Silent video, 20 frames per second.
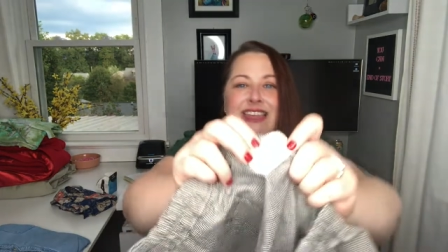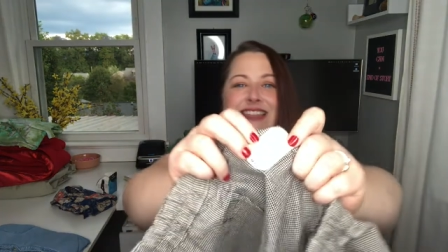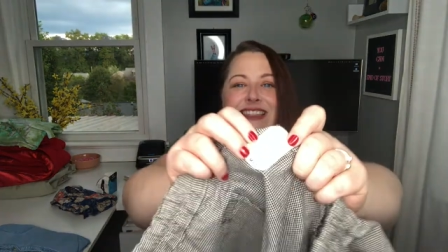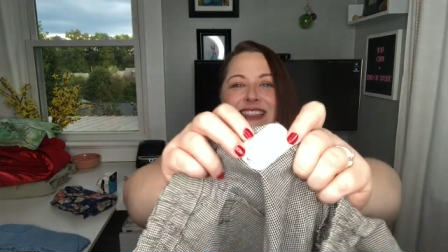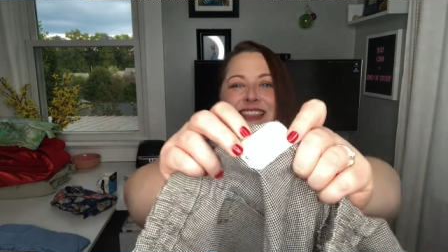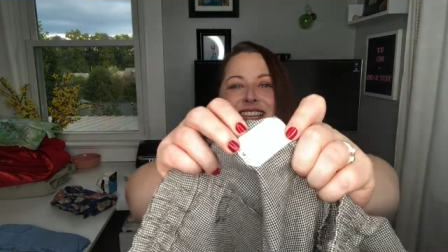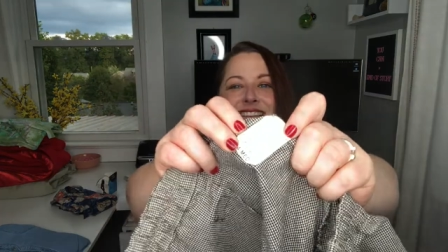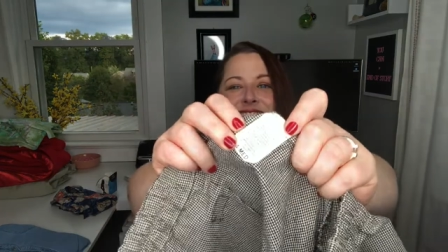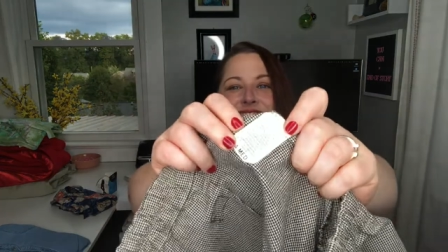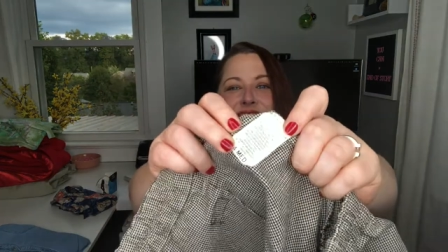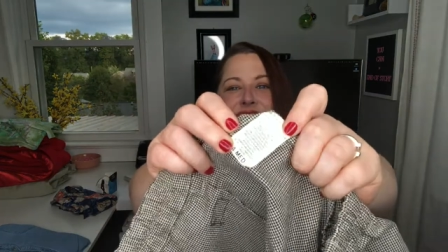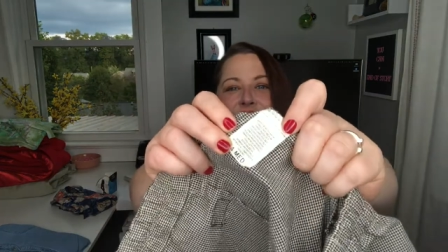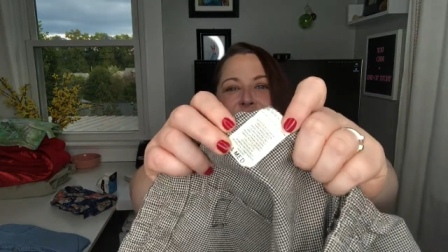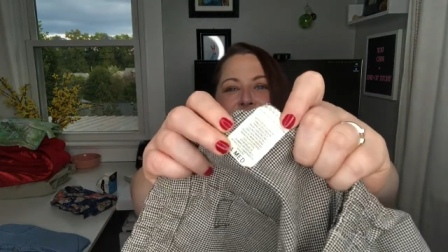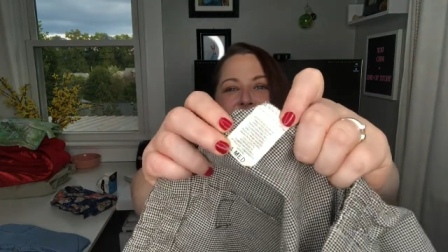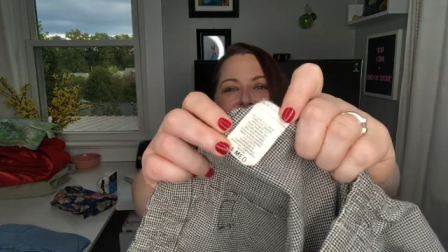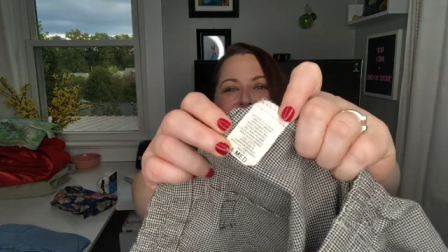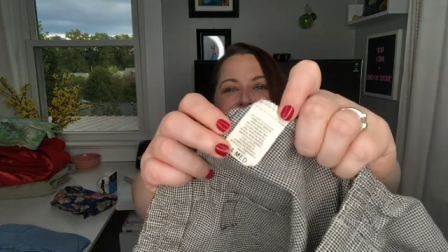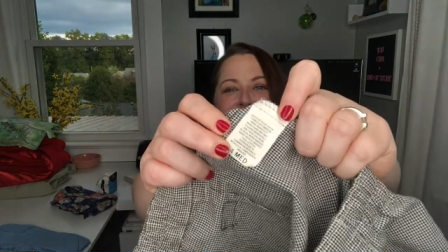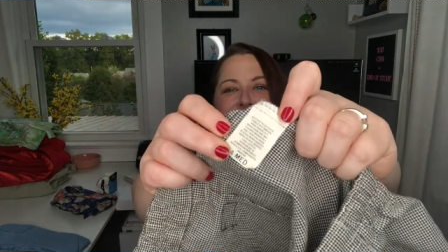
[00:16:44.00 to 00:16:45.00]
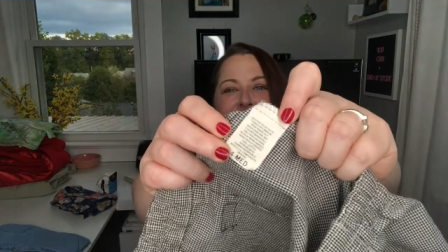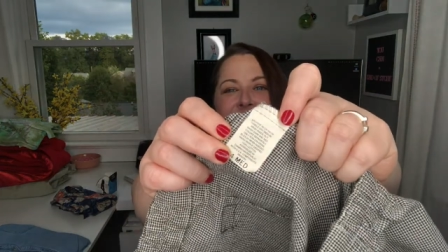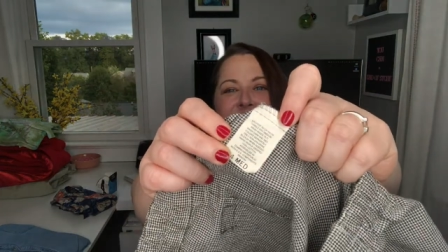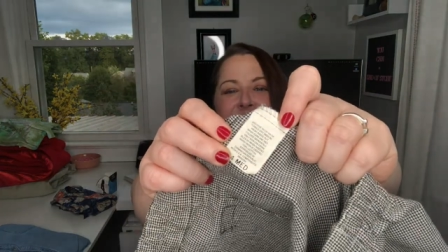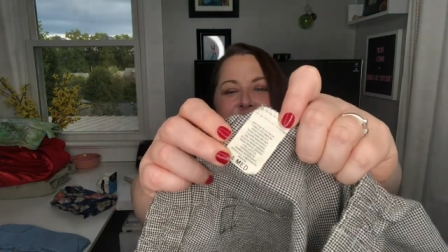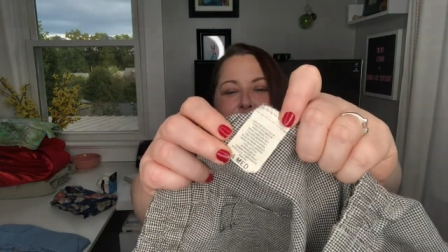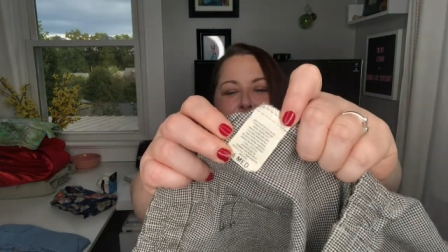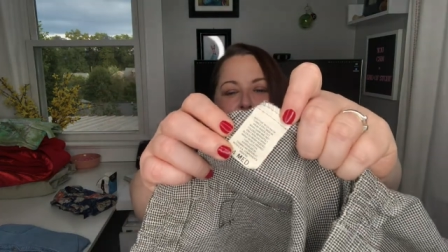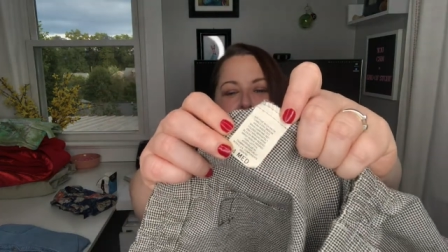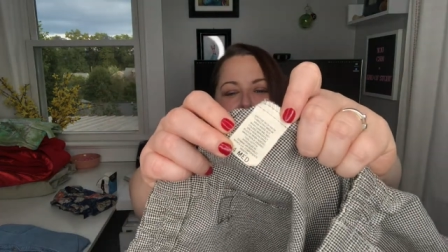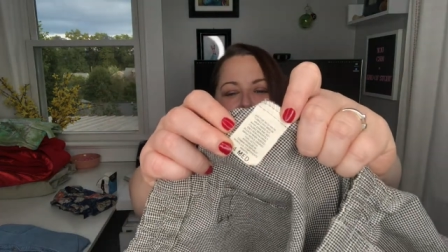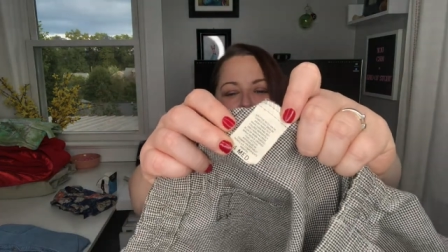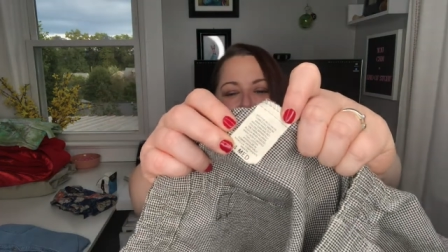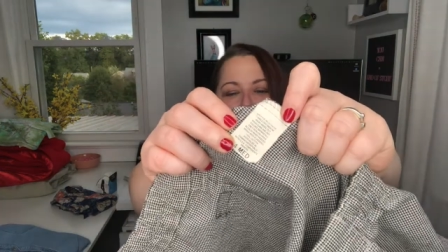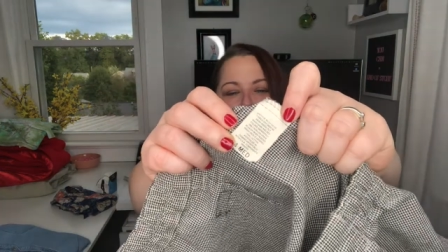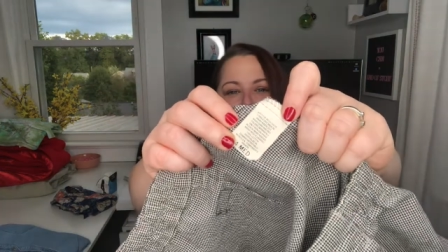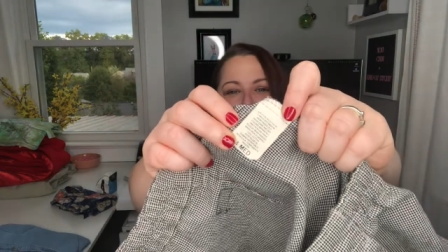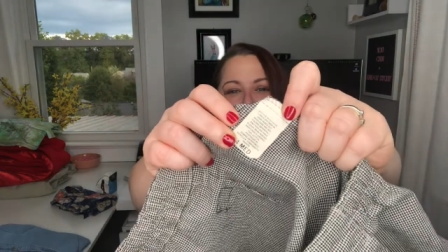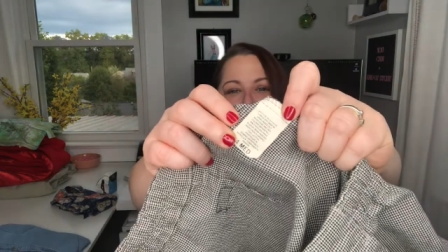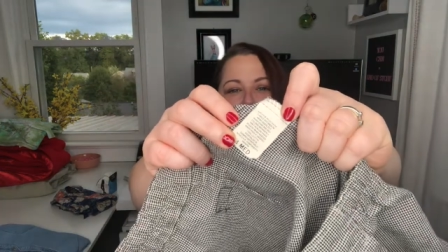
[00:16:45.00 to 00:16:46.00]
These are in a
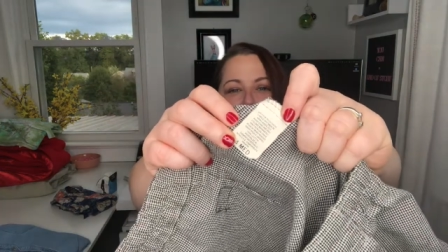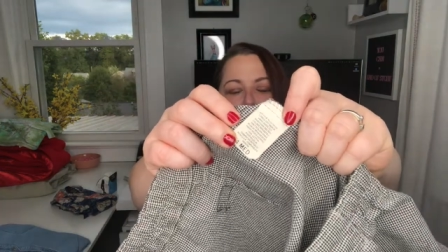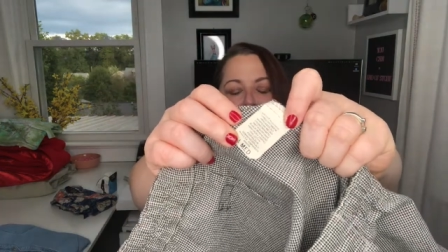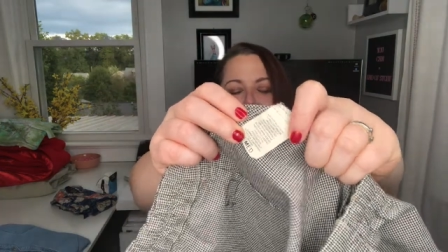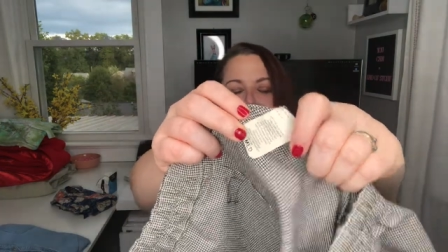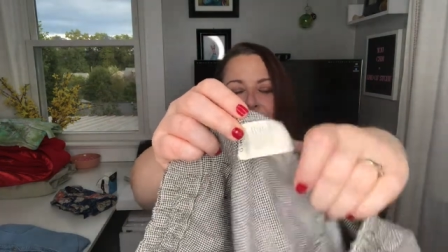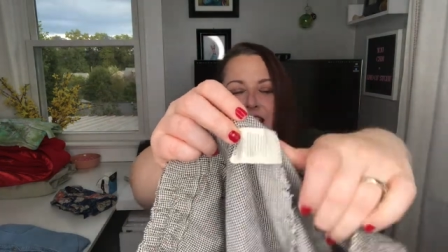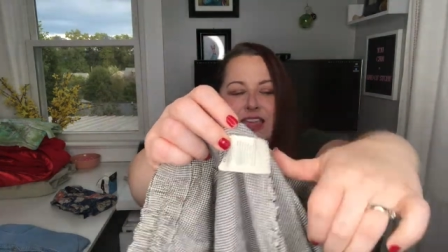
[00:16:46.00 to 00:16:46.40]
14.